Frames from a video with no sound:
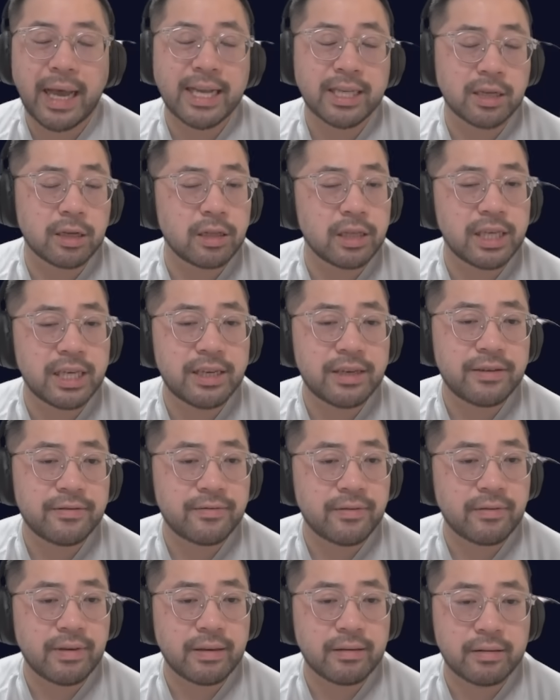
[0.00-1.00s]
As a
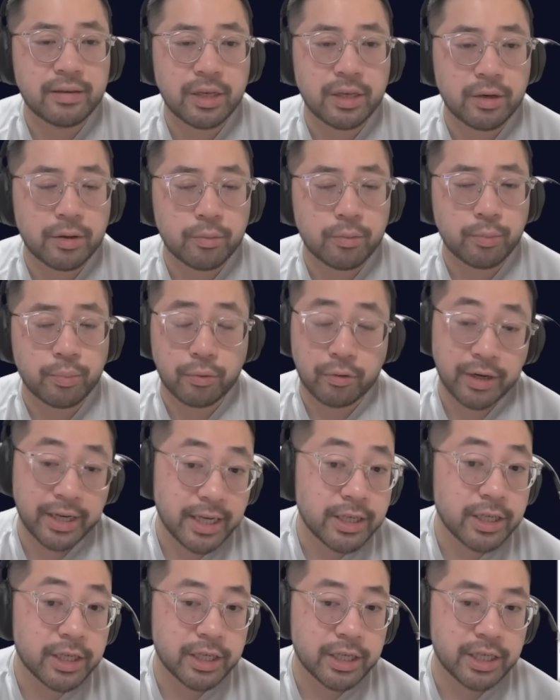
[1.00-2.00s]
cleave,
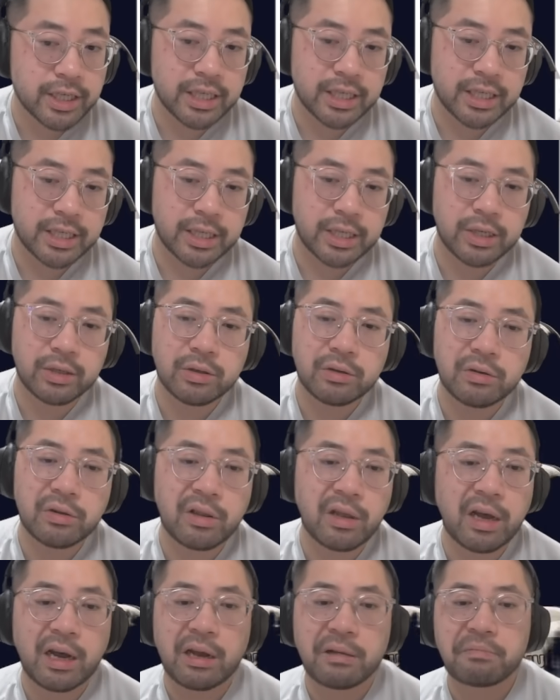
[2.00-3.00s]
bridge, she's still
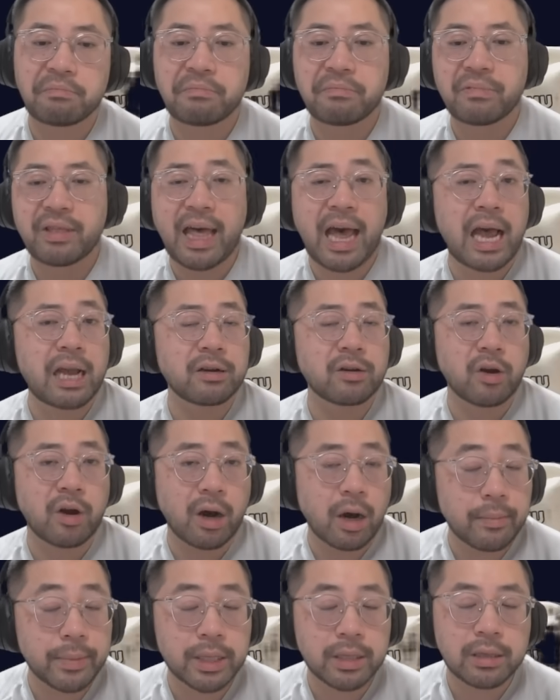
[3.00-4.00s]
not that
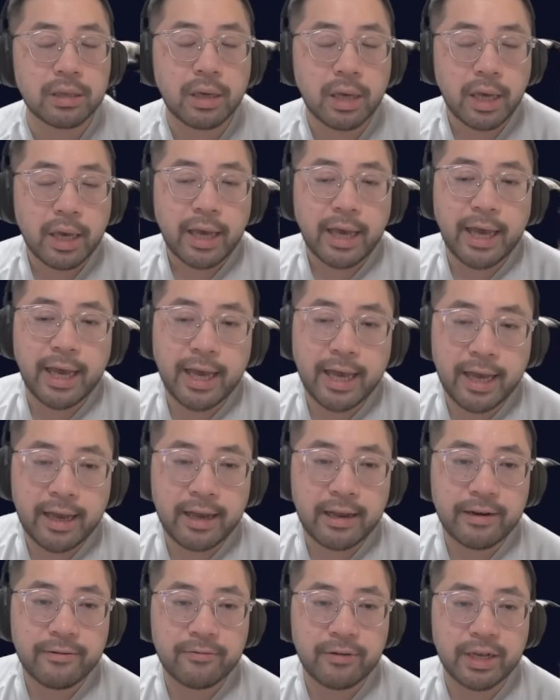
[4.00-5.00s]
common.
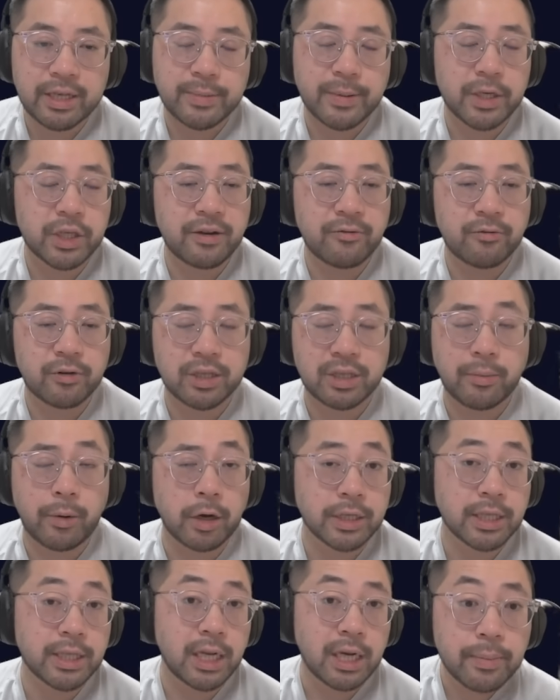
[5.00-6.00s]
And especially for some
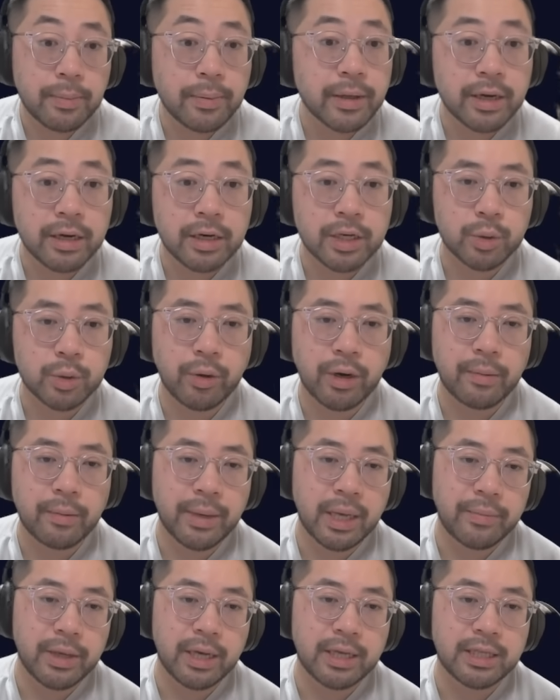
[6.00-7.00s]
Harsetti players where
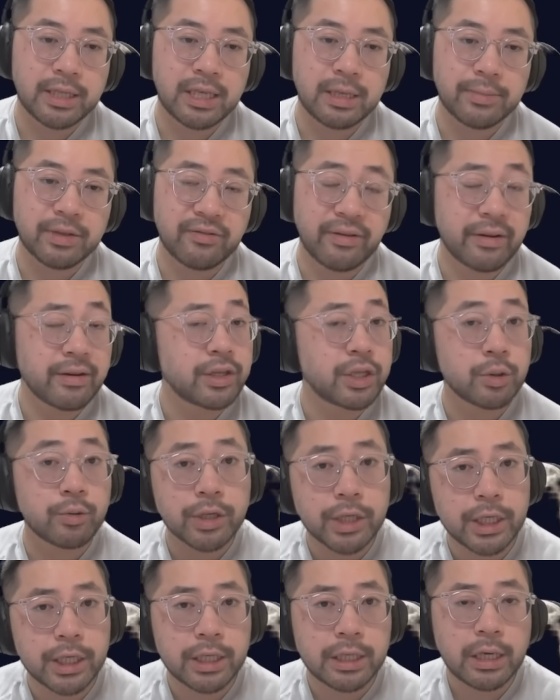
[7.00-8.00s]
maybe a team is very
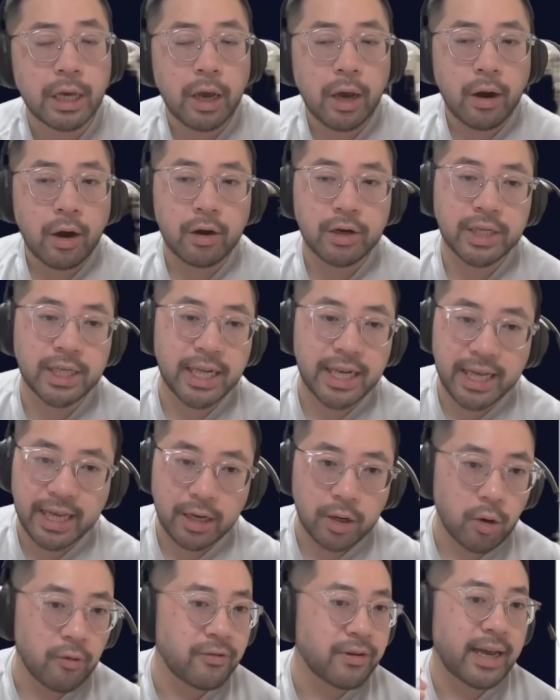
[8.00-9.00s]
squishy, Harsetti
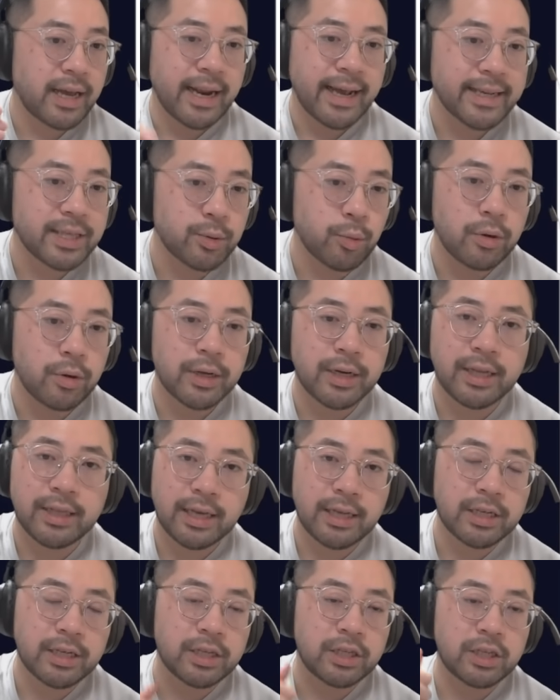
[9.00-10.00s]
can go for that S1
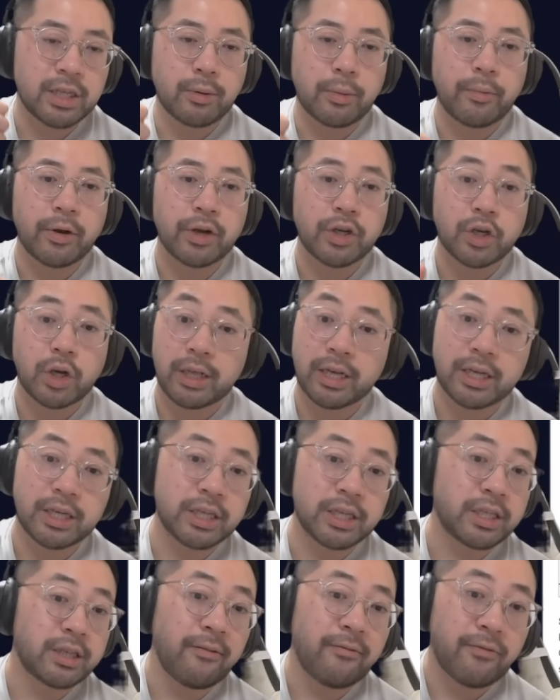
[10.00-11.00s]
and then Summer Break Charlotte can
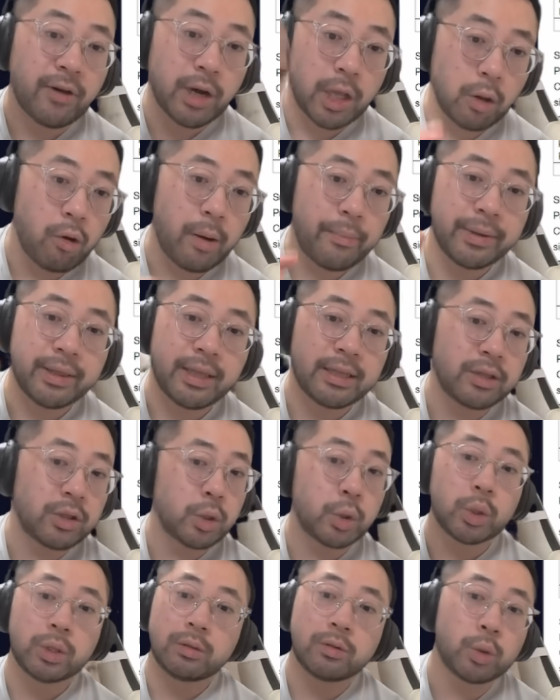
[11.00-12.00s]
just follow up and then
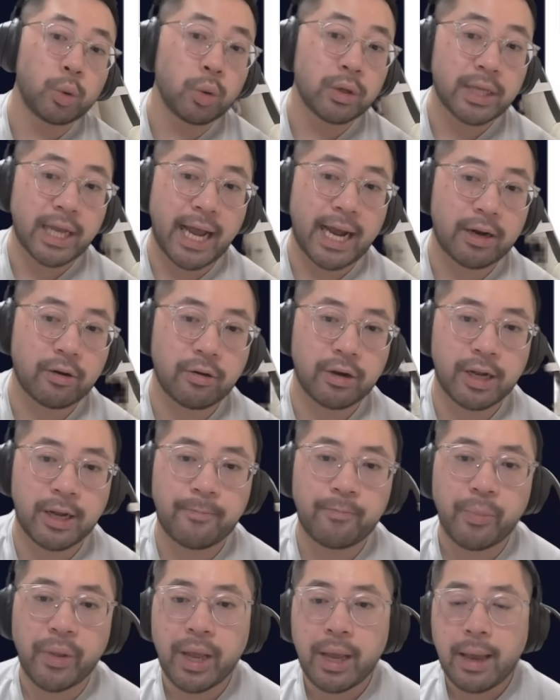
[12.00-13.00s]
dual attack,
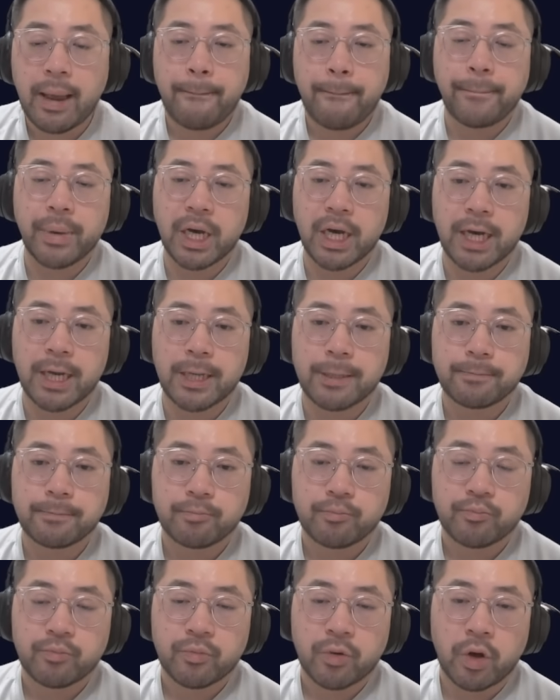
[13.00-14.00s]
right? But
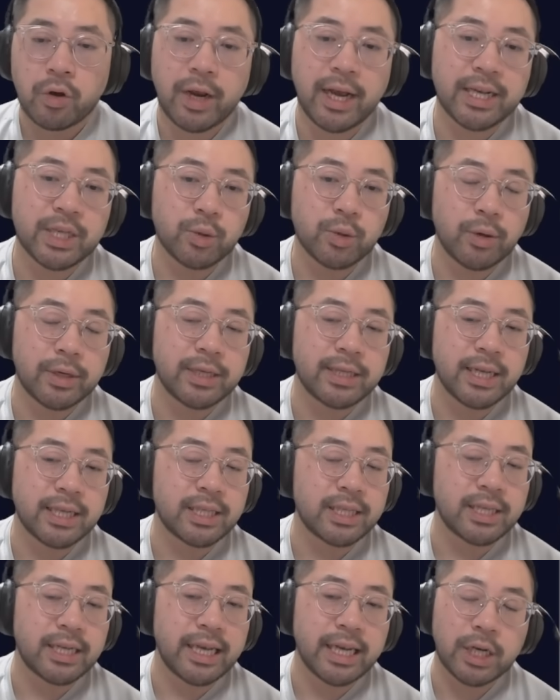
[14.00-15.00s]
her S1
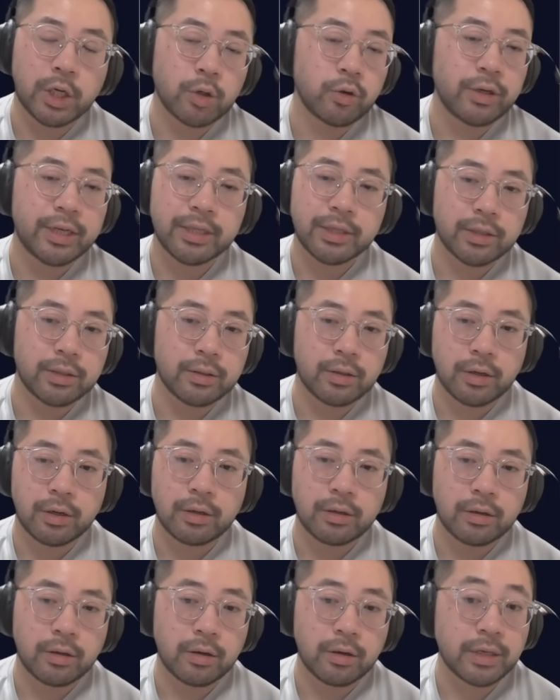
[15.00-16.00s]
doesn't increase
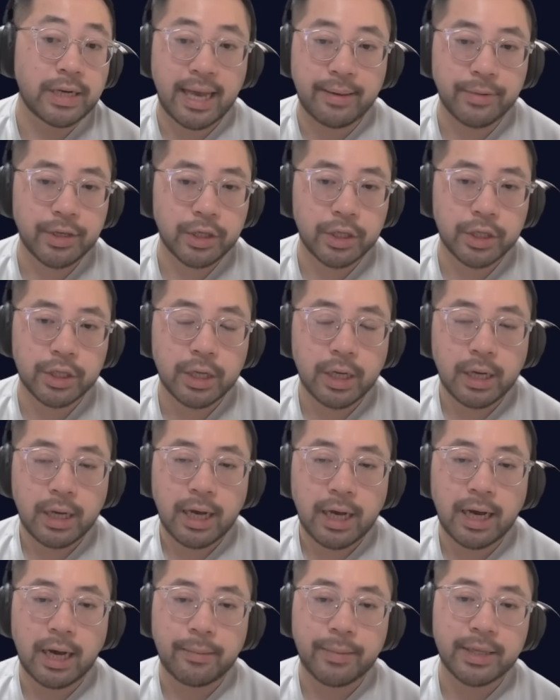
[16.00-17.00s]
her damage.
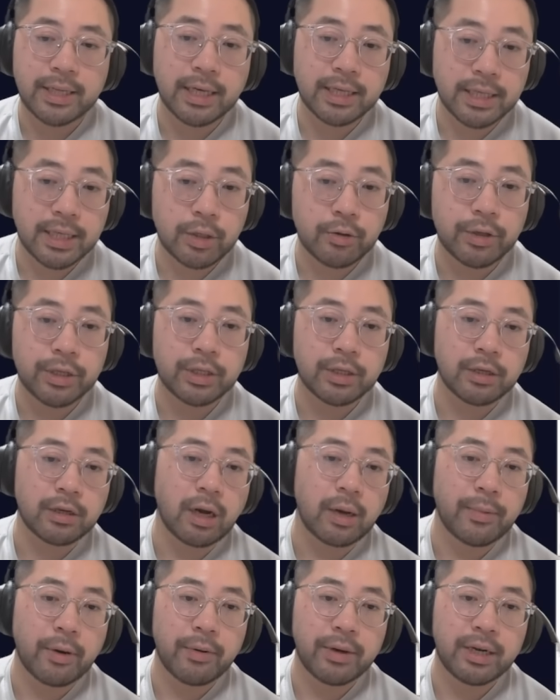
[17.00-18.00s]
It does increase the
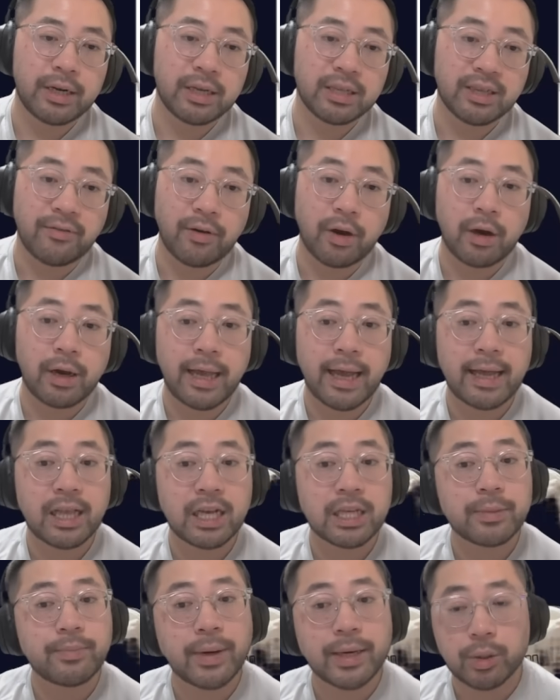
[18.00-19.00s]
combat readiness of all
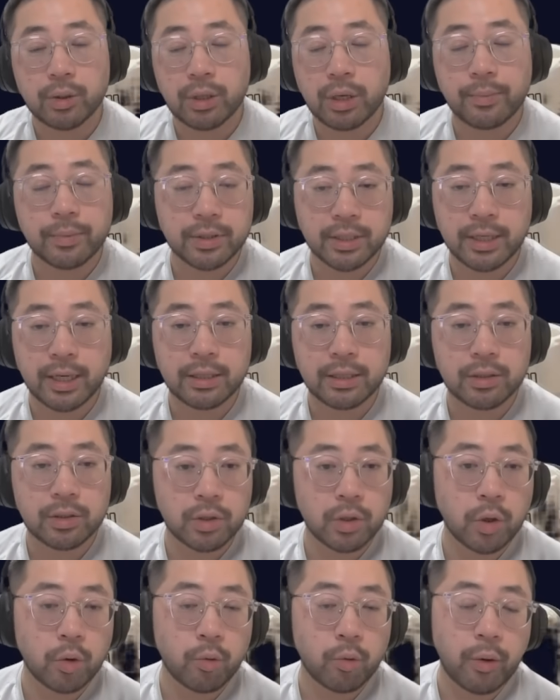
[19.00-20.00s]
allies by 20%,
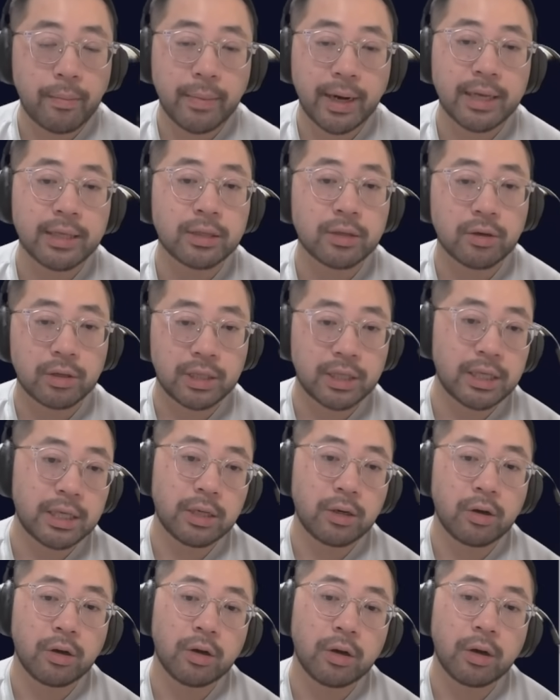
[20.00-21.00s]
so we might start
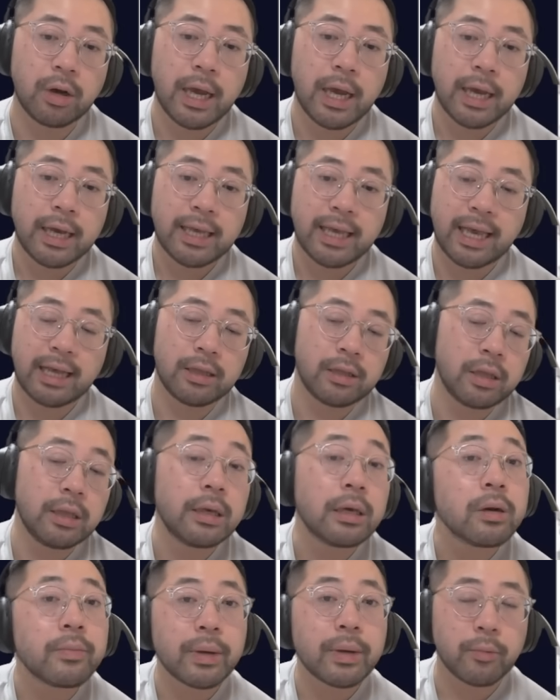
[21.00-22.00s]
seeing her get a
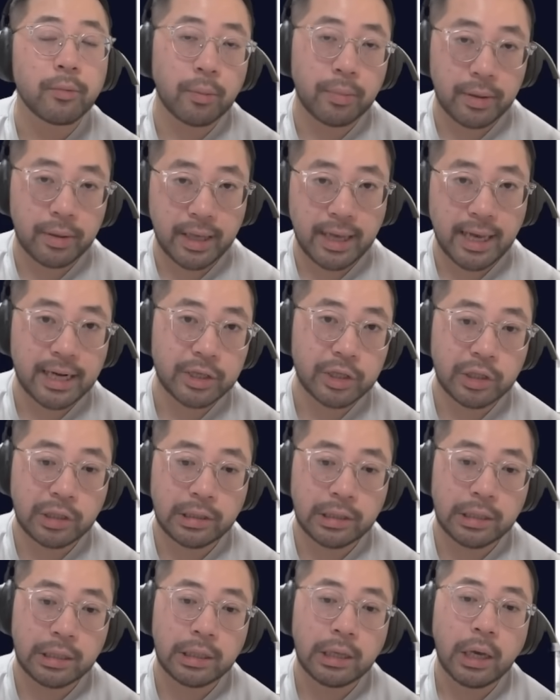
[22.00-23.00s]
little bit more play
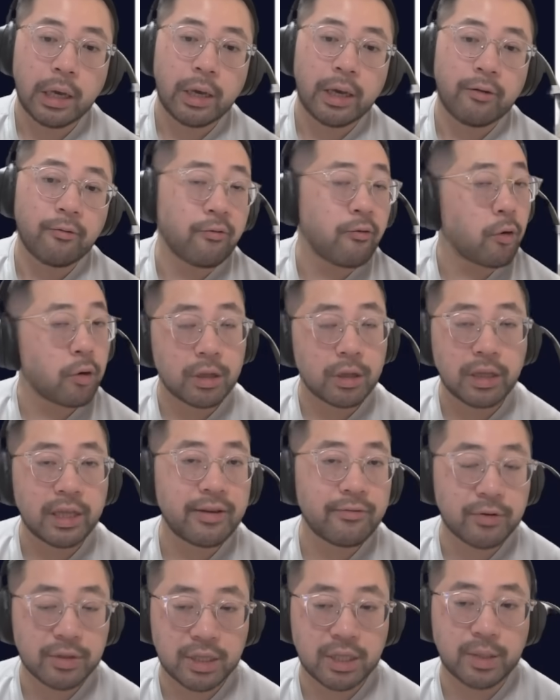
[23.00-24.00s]
actually, for
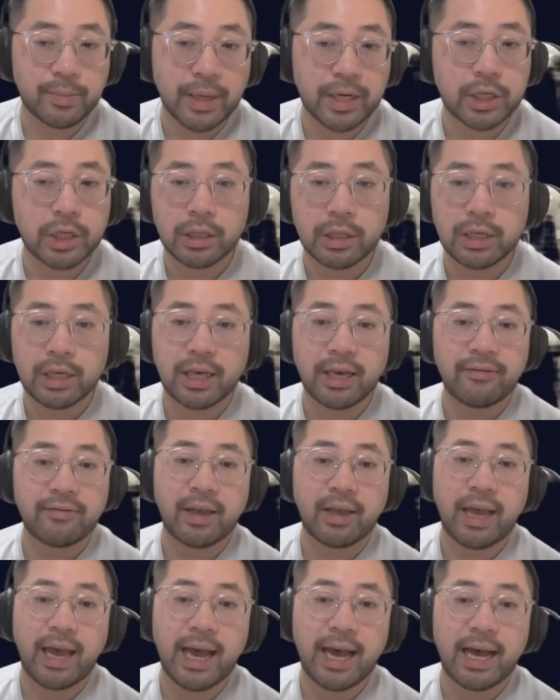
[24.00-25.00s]
cleavers especially if
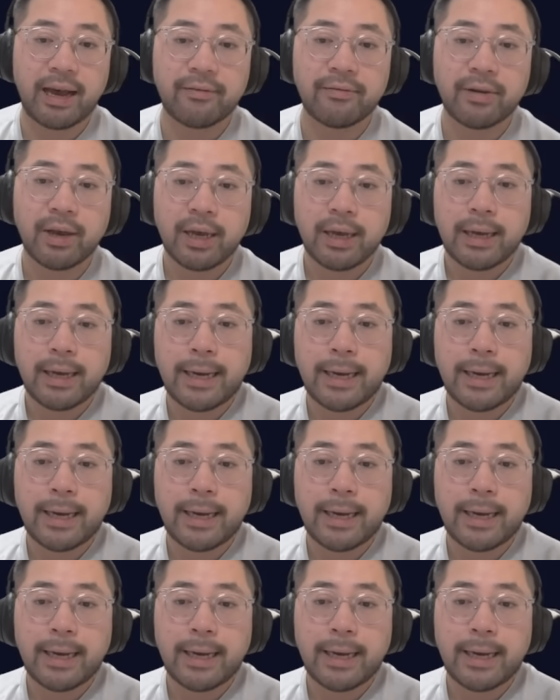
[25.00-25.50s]
they have